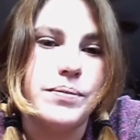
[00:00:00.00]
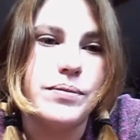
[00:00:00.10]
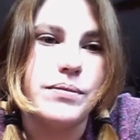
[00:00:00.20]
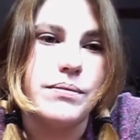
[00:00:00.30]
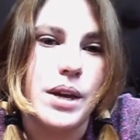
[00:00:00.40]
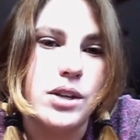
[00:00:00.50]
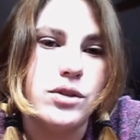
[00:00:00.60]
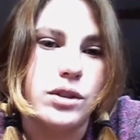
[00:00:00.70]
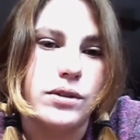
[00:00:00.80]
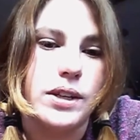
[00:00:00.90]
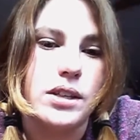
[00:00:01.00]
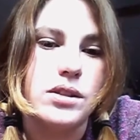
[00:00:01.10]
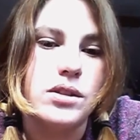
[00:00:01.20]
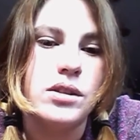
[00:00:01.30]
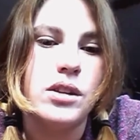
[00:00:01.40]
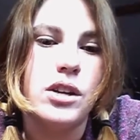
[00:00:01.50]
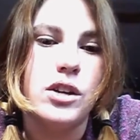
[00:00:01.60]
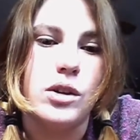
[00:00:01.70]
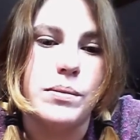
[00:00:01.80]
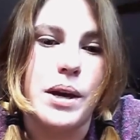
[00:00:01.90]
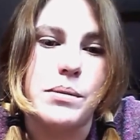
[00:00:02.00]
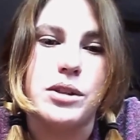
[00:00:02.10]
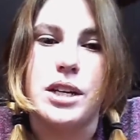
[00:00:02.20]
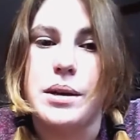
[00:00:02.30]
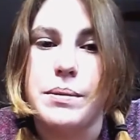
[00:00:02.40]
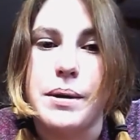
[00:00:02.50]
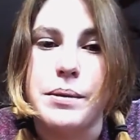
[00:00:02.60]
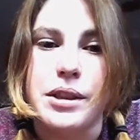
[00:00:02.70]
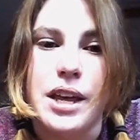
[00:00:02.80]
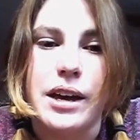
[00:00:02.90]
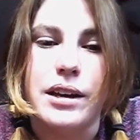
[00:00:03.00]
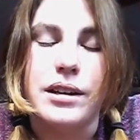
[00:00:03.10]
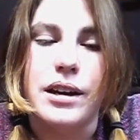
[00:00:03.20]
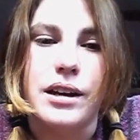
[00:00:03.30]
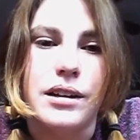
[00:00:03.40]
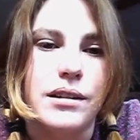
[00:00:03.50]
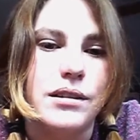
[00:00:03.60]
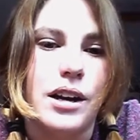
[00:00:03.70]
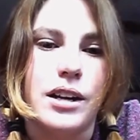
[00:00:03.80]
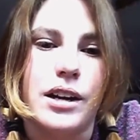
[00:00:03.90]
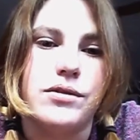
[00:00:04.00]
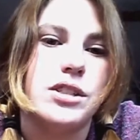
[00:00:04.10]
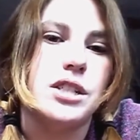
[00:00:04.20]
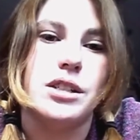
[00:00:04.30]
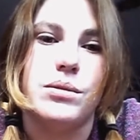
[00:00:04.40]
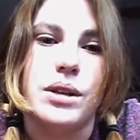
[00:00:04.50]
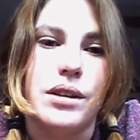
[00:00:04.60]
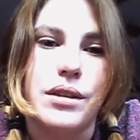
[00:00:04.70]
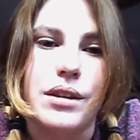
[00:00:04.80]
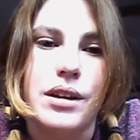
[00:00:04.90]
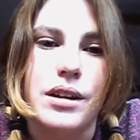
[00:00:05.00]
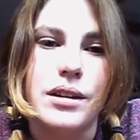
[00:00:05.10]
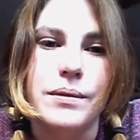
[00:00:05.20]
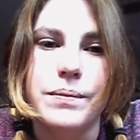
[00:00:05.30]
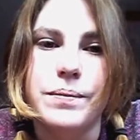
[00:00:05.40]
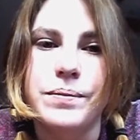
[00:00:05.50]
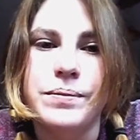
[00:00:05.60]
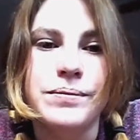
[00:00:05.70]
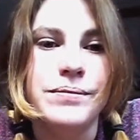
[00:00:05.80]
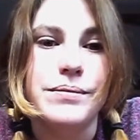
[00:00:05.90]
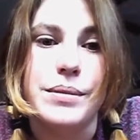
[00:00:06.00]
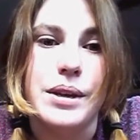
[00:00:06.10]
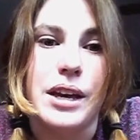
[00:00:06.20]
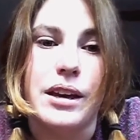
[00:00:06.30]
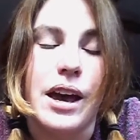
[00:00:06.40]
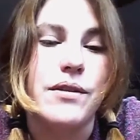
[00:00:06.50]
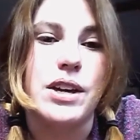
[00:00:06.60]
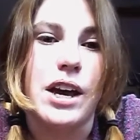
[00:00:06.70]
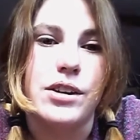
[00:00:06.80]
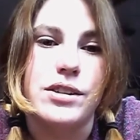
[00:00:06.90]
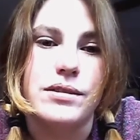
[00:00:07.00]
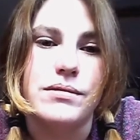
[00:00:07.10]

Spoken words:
mail service, you'll be able to keep up on that and not have to deal with having out of